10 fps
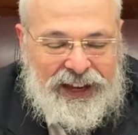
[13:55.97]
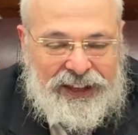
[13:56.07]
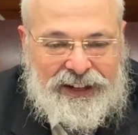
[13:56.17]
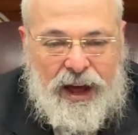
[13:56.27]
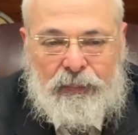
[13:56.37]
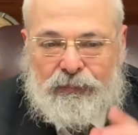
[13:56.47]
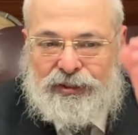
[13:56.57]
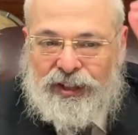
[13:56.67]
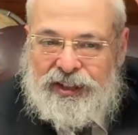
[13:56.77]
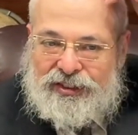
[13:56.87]
And the Rambam
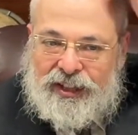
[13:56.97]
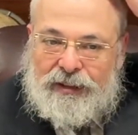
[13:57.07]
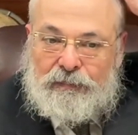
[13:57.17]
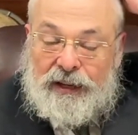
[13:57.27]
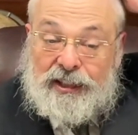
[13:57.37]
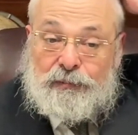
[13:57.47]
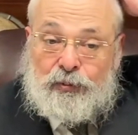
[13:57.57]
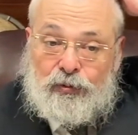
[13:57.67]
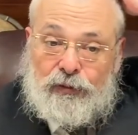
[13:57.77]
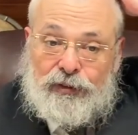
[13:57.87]
says that the biggest
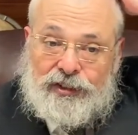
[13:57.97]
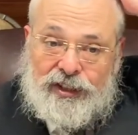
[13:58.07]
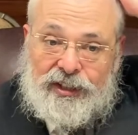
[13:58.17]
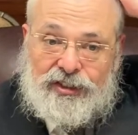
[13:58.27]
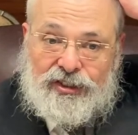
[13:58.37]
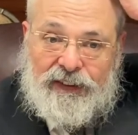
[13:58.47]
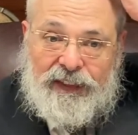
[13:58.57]
proof of this is